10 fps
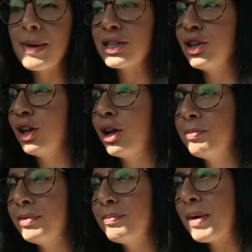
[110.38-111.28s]
I'm actually
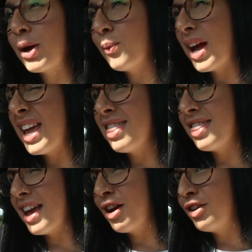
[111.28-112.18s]
on my way
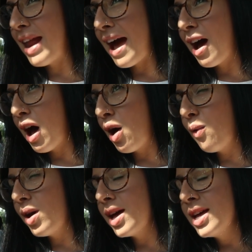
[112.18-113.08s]
there
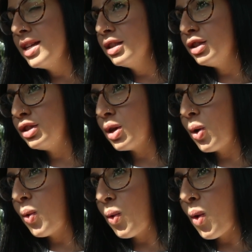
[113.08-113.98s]
now. So
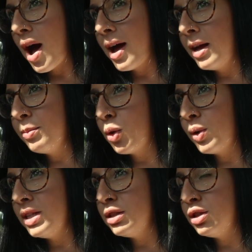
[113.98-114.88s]
I'm
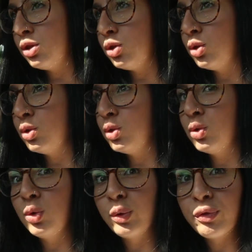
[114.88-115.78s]
going
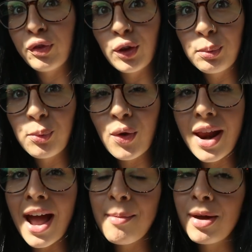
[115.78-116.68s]
to film
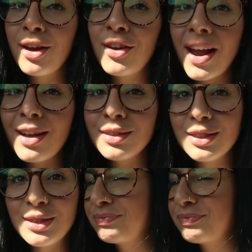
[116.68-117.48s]
when I'm at her house.